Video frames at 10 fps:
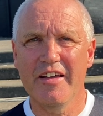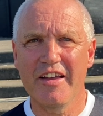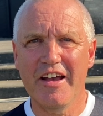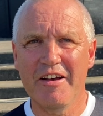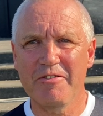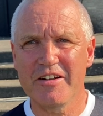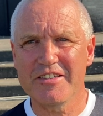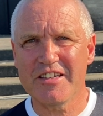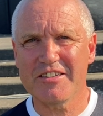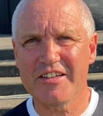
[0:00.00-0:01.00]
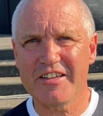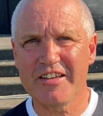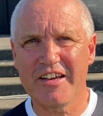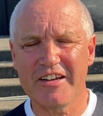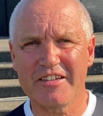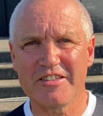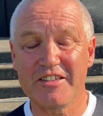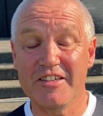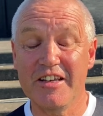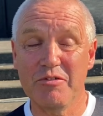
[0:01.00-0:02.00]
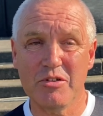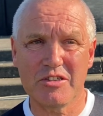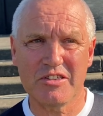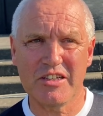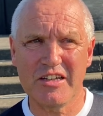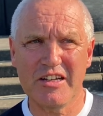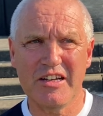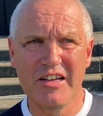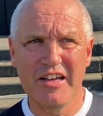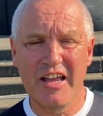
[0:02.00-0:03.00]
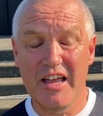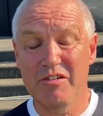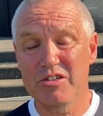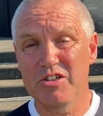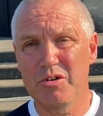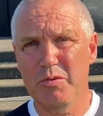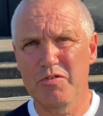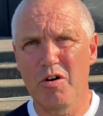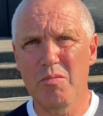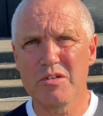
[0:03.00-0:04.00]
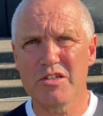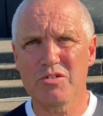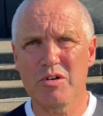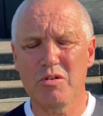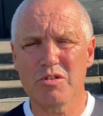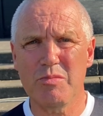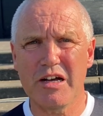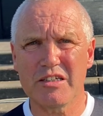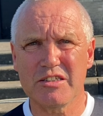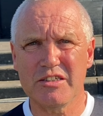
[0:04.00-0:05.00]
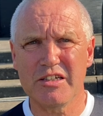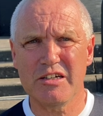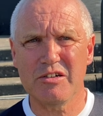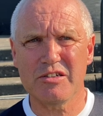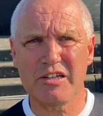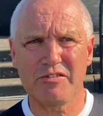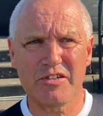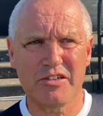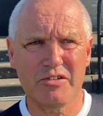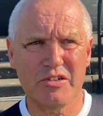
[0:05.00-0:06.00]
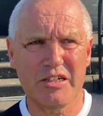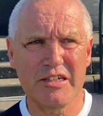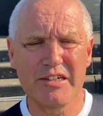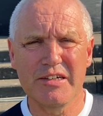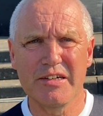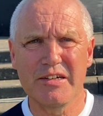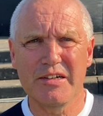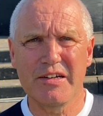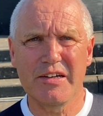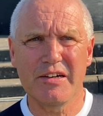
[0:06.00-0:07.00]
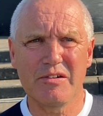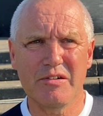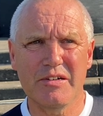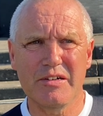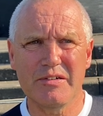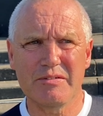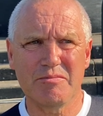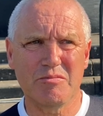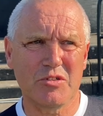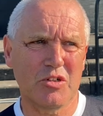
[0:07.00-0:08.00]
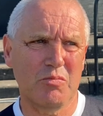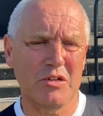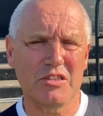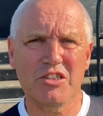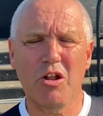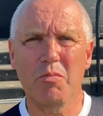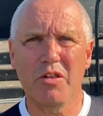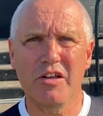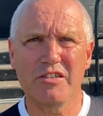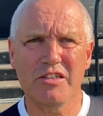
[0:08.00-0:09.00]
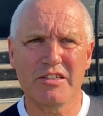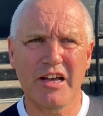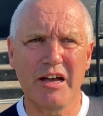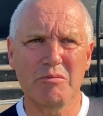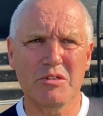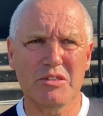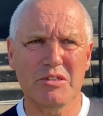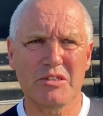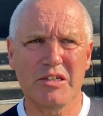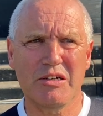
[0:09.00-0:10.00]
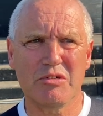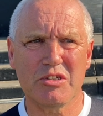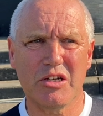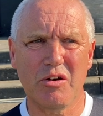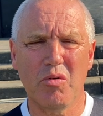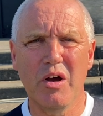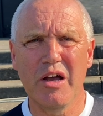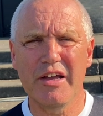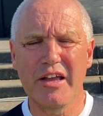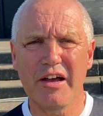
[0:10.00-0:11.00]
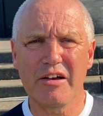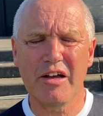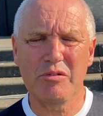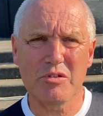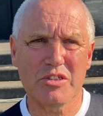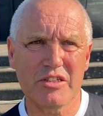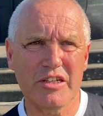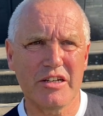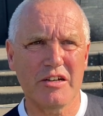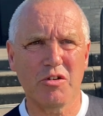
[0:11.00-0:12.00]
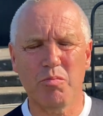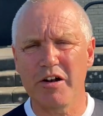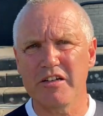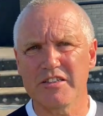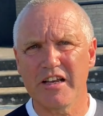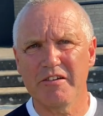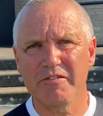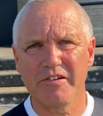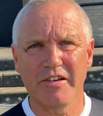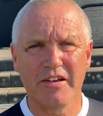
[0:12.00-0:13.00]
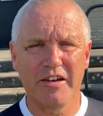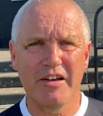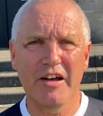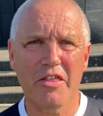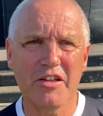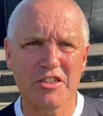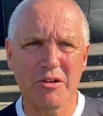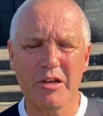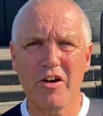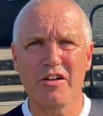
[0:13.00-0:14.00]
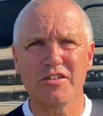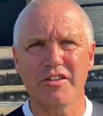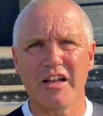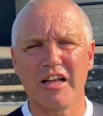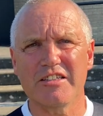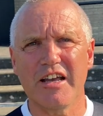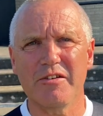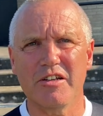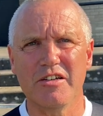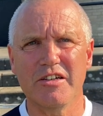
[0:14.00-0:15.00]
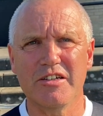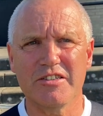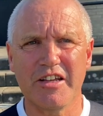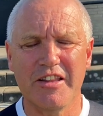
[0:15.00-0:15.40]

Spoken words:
Yeah, fantastic. Yeah, cause he was due a performance as well, was Max. You know, after you know, a couple of sloppy things at times. You know, so yeah, it was a good penalty save. I think Jimmy got into the lad's head saying